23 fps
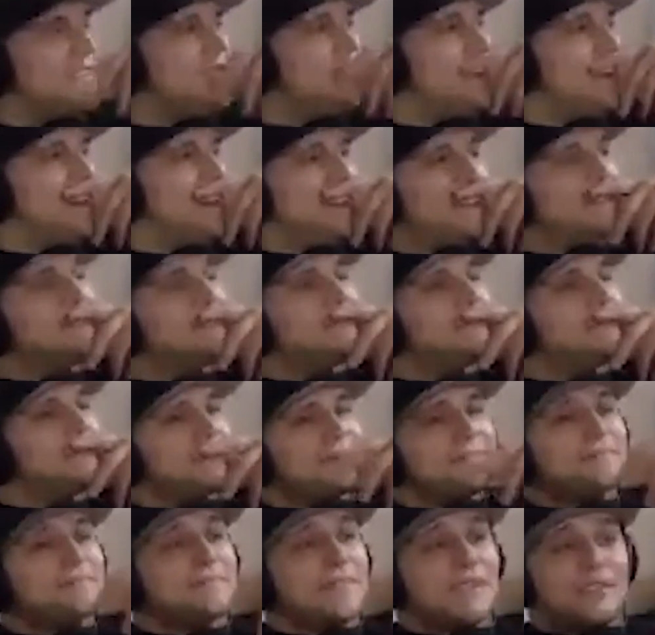each other.
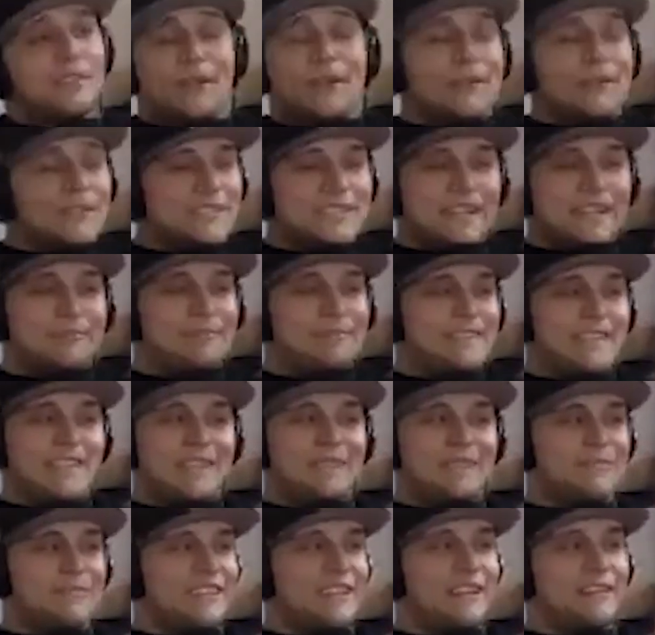There were some
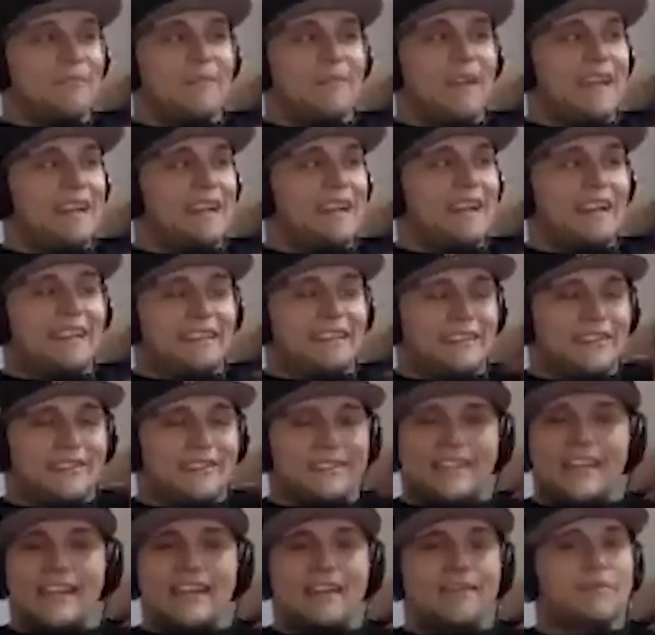teams there, man, and I
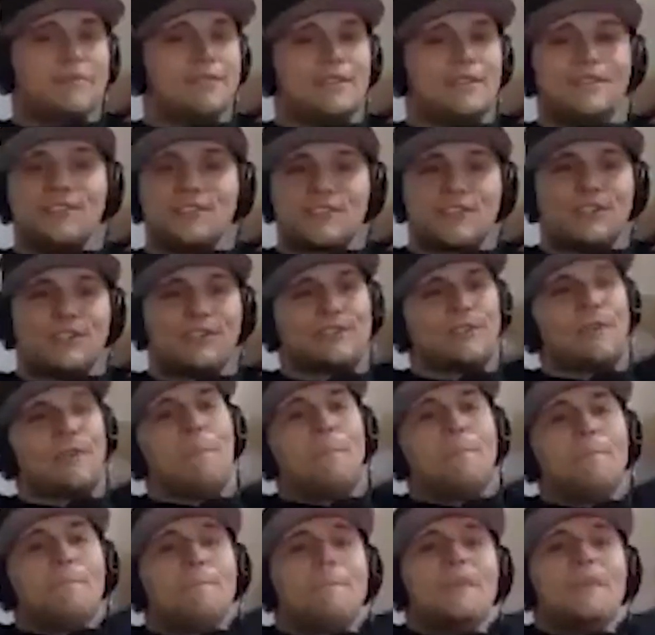looked at them; they just looked
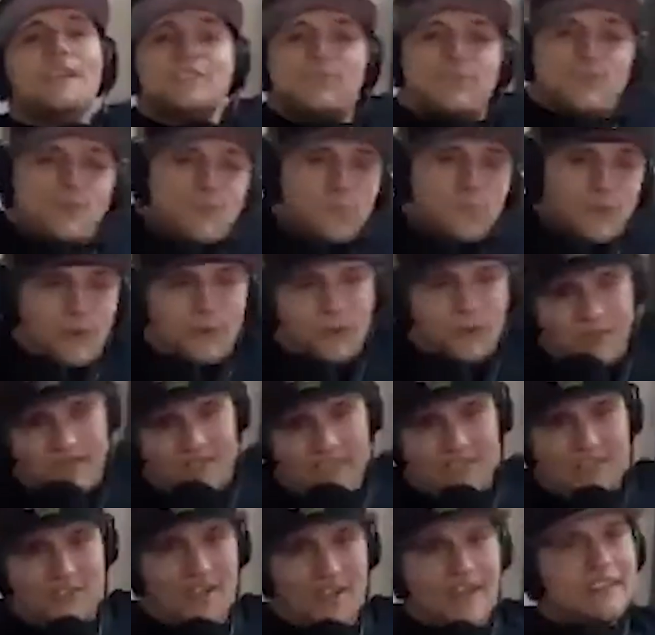miserable with
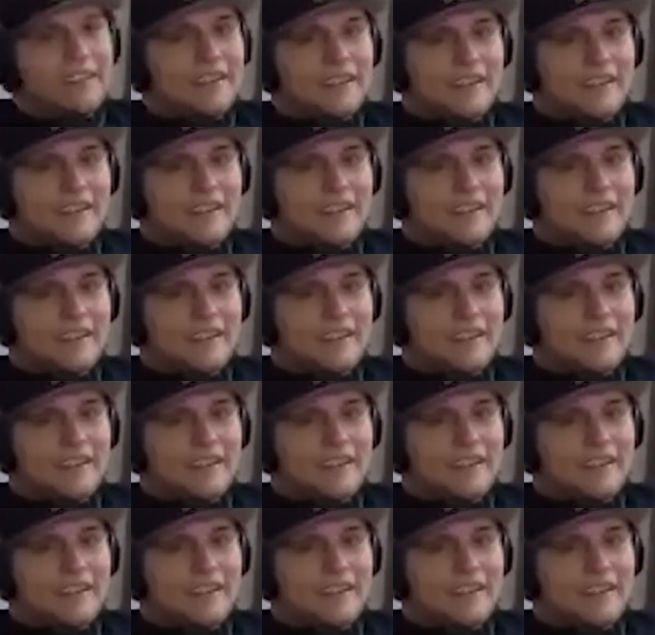each other.